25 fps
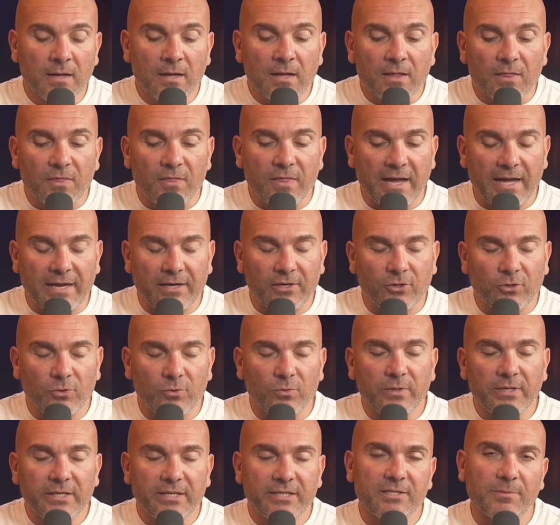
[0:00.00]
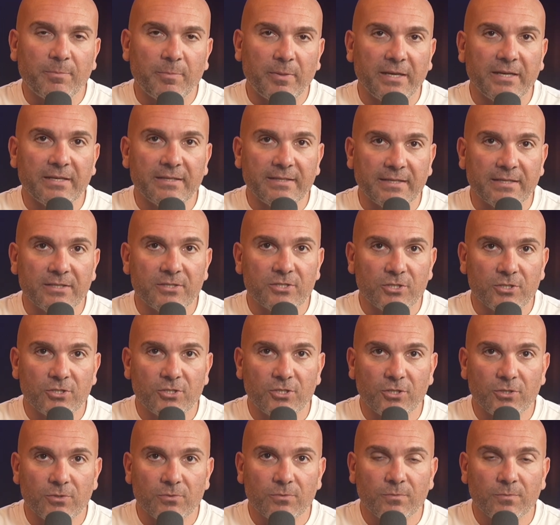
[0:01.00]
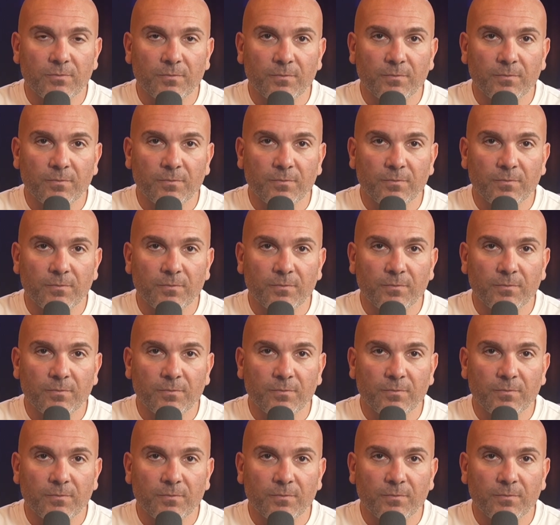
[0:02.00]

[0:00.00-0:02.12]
that you need to pay attention to